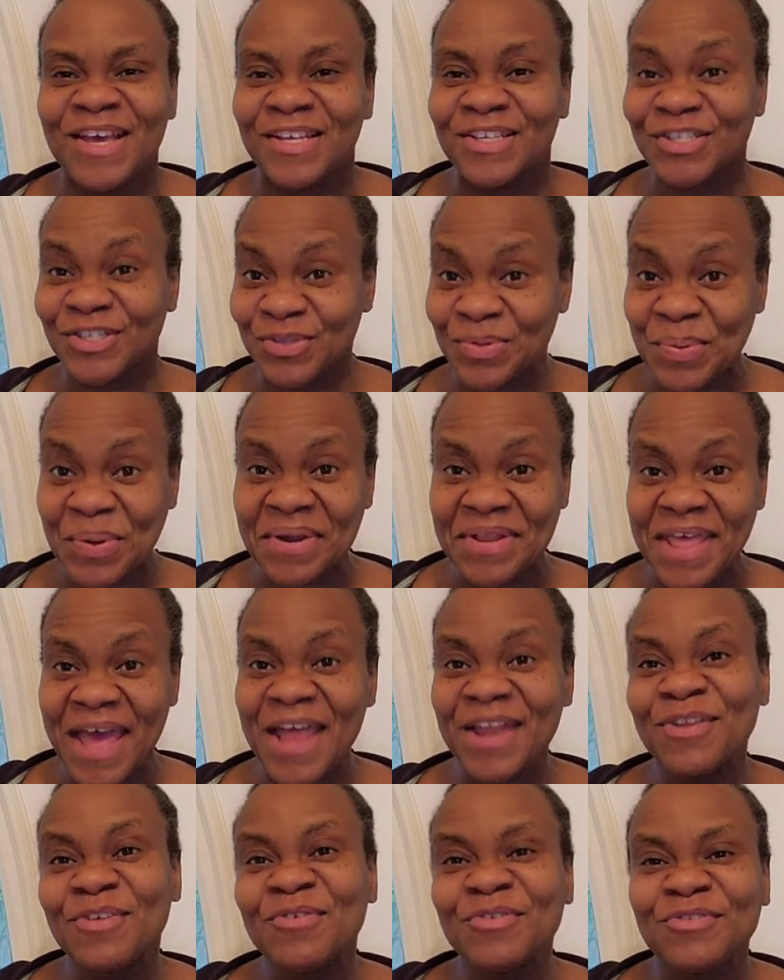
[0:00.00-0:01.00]
store
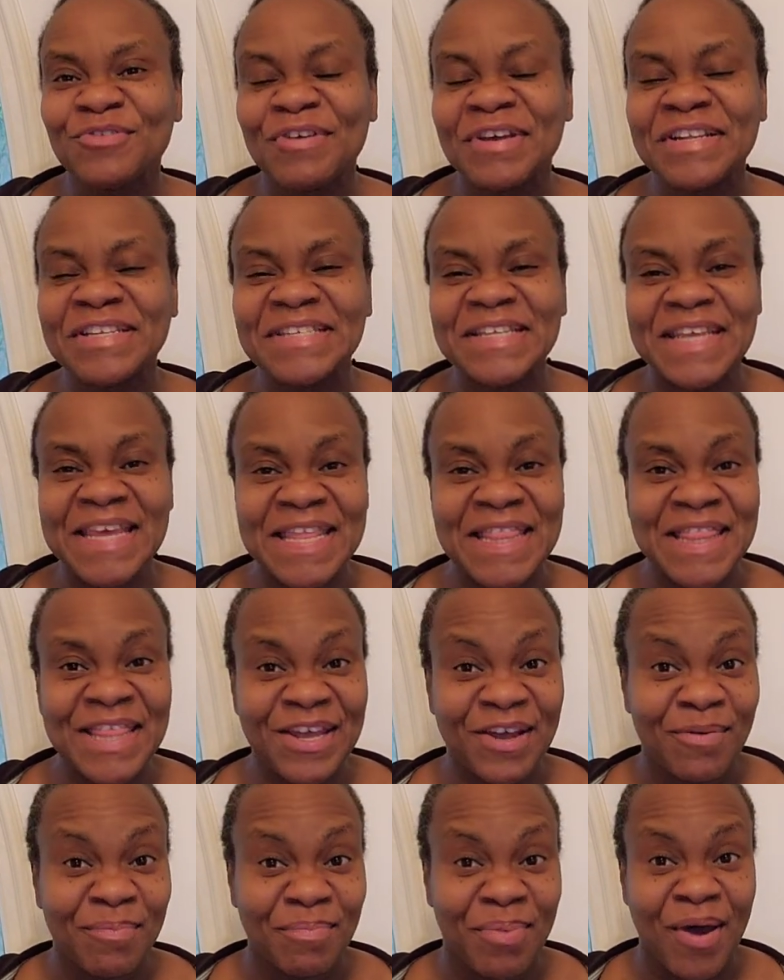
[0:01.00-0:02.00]
that nutrients in
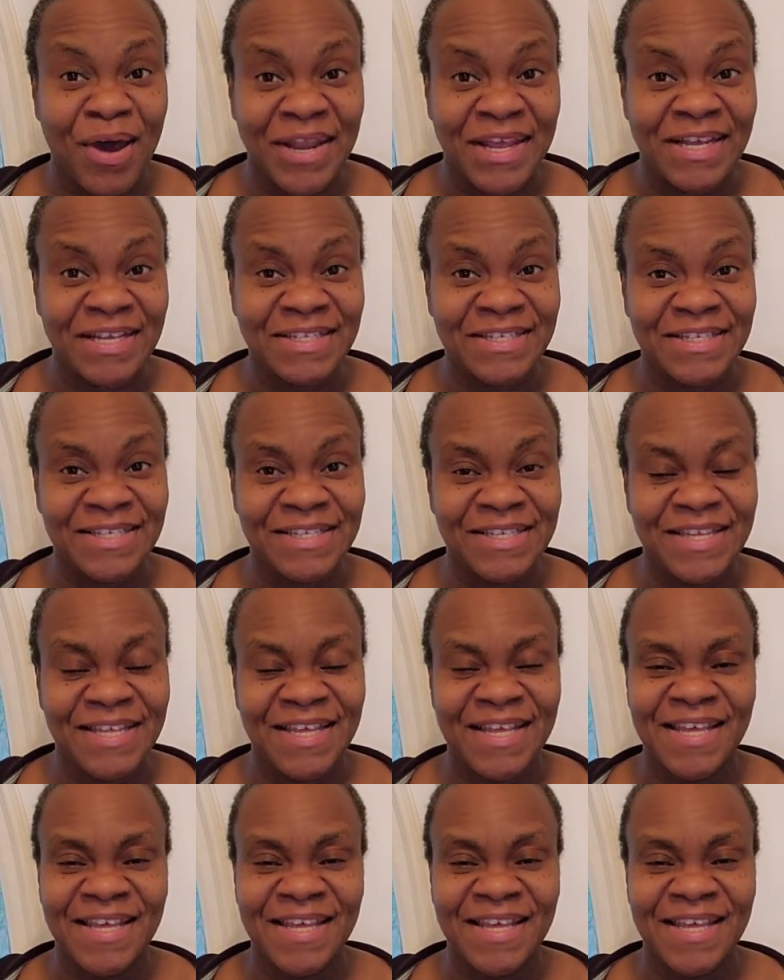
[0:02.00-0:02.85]
their bodies.